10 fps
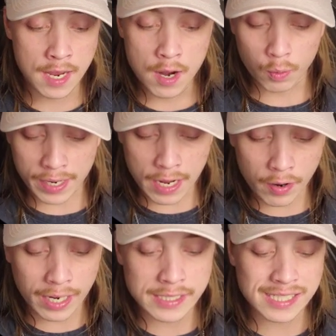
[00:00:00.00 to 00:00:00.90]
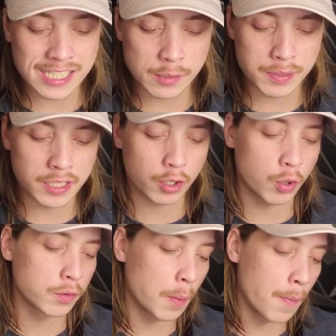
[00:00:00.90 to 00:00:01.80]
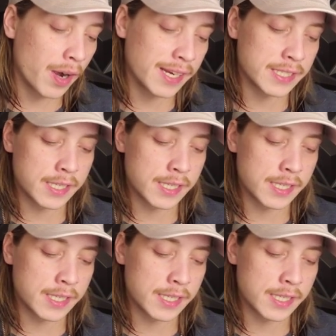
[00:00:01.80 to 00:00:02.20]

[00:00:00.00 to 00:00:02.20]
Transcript: Right now, guys, the sentiment in the crypto markets